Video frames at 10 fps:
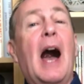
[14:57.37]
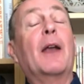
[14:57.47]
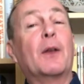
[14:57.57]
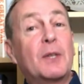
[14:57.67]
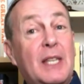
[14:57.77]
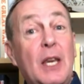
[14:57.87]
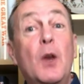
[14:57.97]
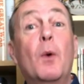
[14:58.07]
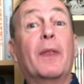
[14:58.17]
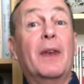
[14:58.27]
and I'll see
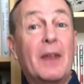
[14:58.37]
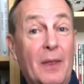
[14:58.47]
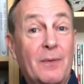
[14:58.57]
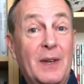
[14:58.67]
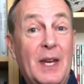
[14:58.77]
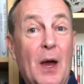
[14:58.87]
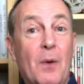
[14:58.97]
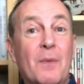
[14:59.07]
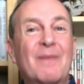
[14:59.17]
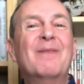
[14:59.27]
you with another
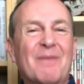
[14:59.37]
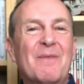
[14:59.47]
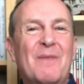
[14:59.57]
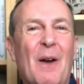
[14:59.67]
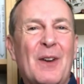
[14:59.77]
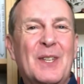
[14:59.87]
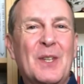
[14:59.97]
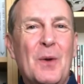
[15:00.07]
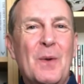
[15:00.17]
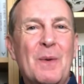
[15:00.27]
video very
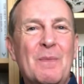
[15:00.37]
soon.